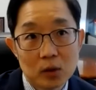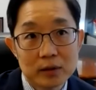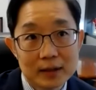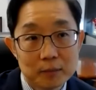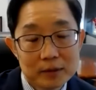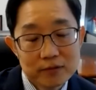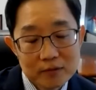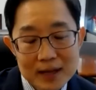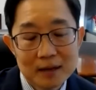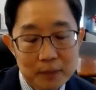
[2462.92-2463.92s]
worth it but for
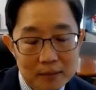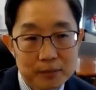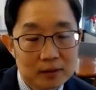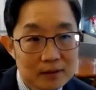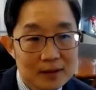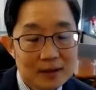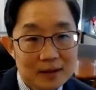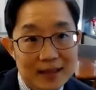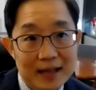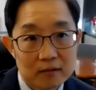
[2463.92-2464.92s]
many people
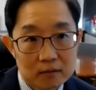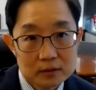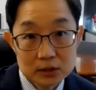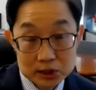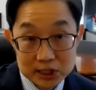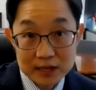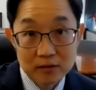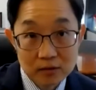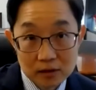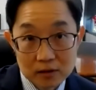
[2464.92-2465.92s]
that
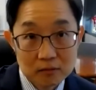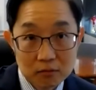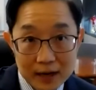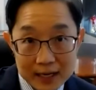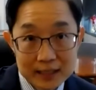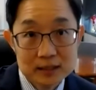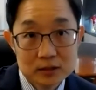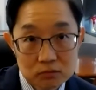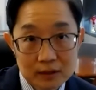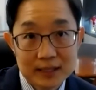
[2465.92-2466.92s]
general range
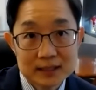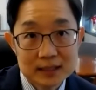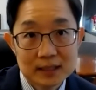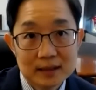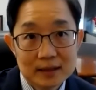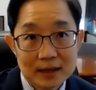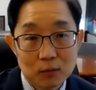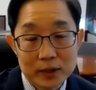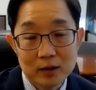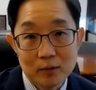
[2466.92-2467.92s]
risk
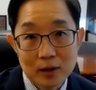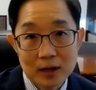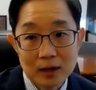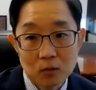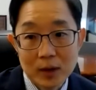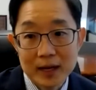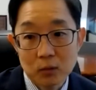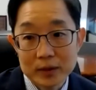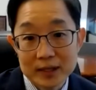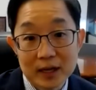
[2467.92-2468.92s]
when you uh, weigh it
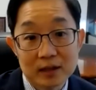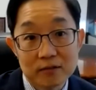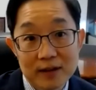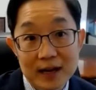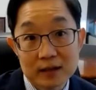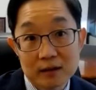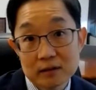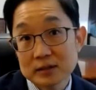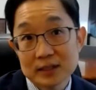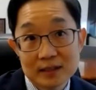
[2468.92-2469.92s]
with the other
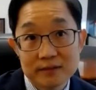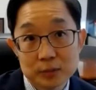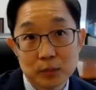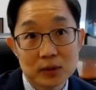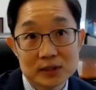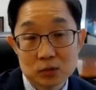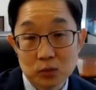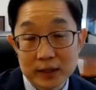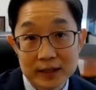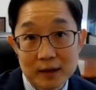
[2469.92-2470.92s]
factors, and if sports is
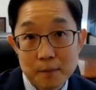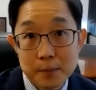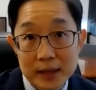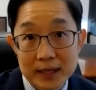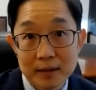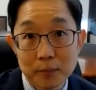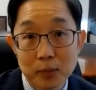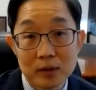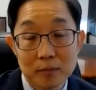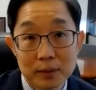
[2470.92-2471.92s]
really a big
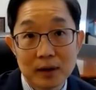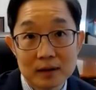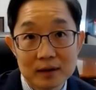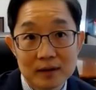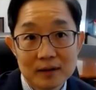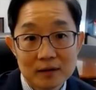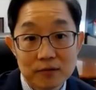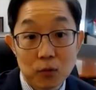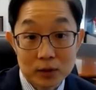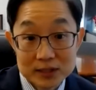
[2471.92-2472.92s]
important part
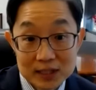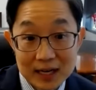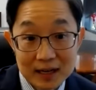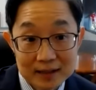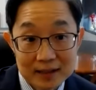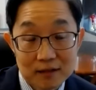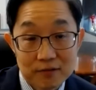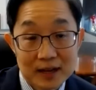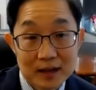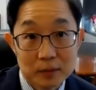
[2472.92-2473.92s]
for the child and the
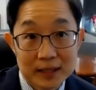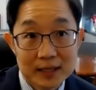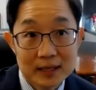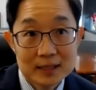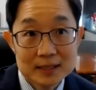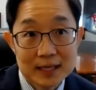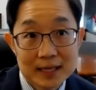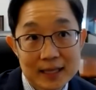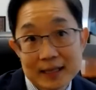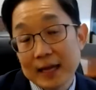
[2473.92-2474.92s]
family, say
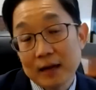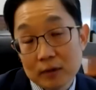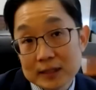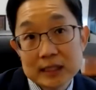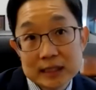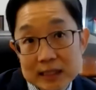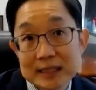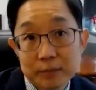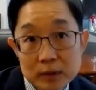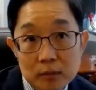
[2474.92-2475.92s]
that that risk is
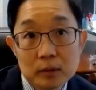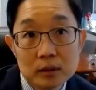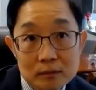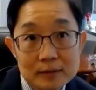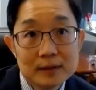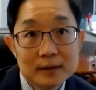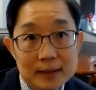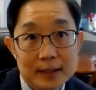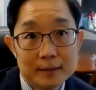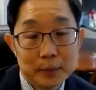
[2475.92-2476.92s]
acceptable.
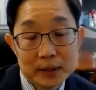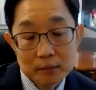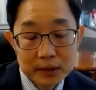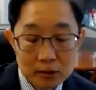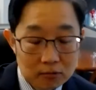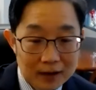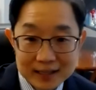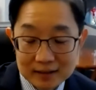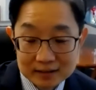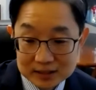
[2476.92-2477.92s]
Um, but but you're
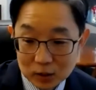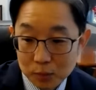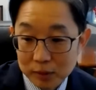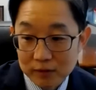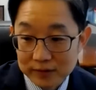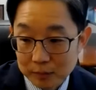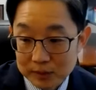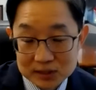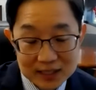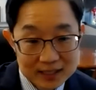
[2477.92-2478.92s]
right. There's no perfect
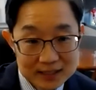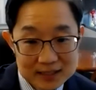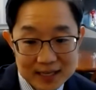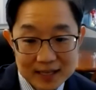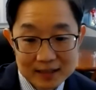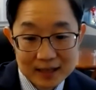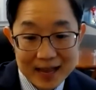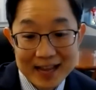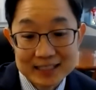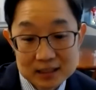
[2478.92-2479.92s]
percentage, and
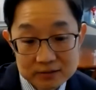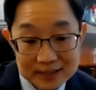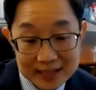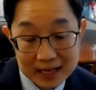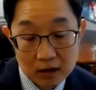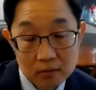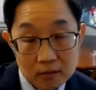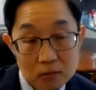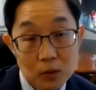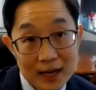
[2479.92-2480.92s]
as of now,
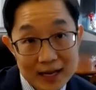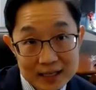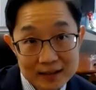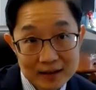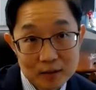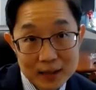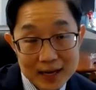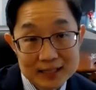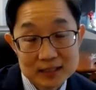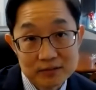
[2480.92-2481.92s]
we're heading there. But
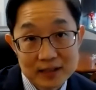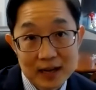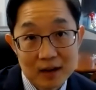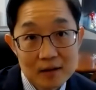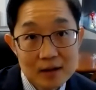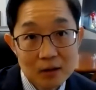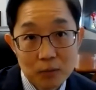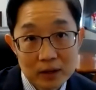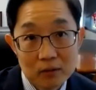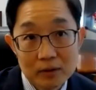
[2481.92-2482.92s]
as of now,
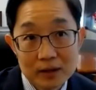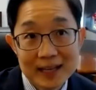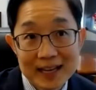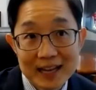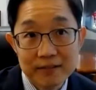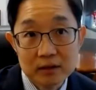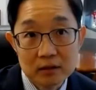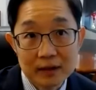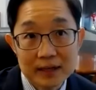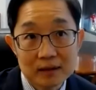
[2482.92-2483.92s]
we don't really have a
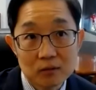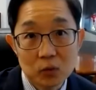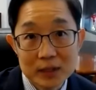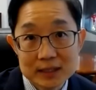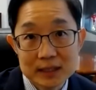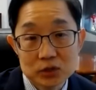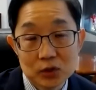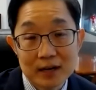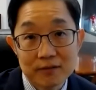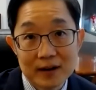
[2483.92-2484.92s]
great risk
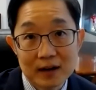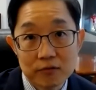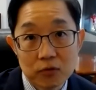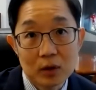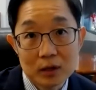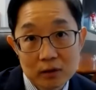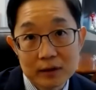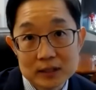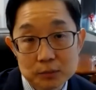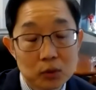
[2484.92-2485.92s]
stratifier for
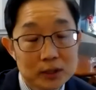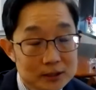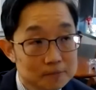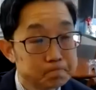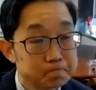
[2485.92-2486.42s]
during sports.